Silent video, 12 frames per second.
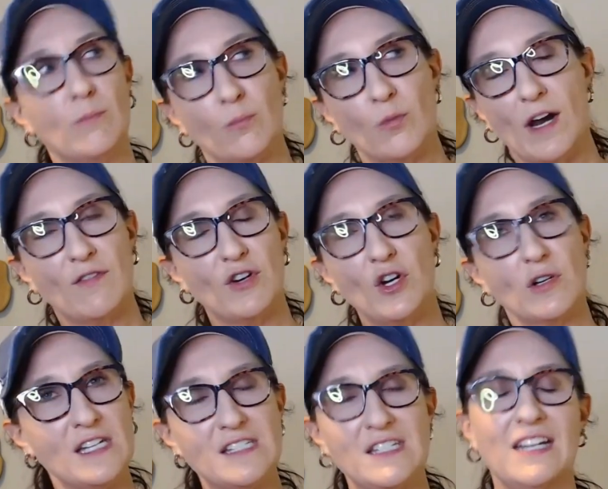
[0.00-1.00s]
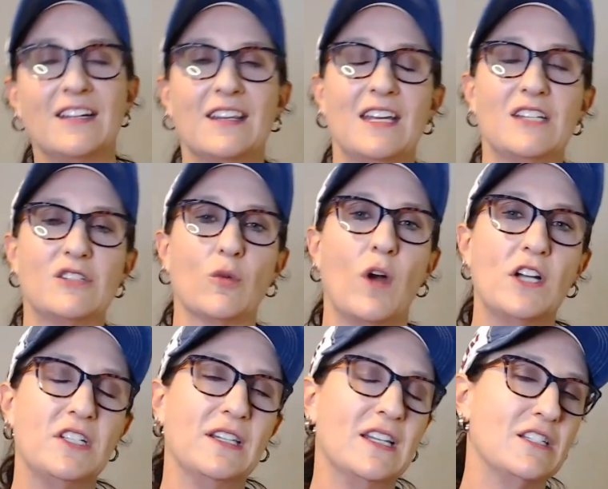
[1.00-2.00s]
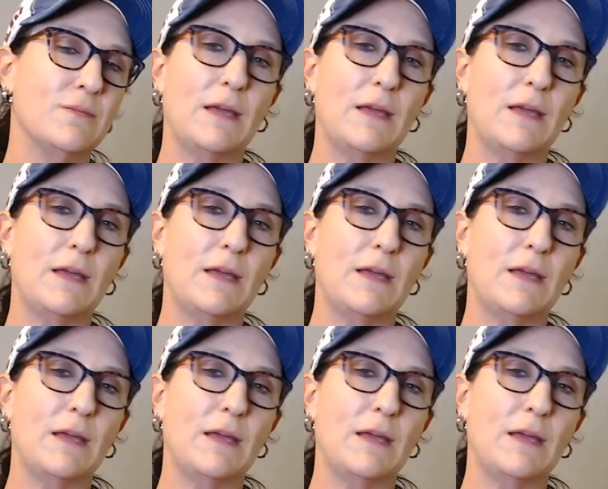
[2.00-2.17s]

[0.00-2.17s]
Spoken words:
whenever you're listening to this or watching this.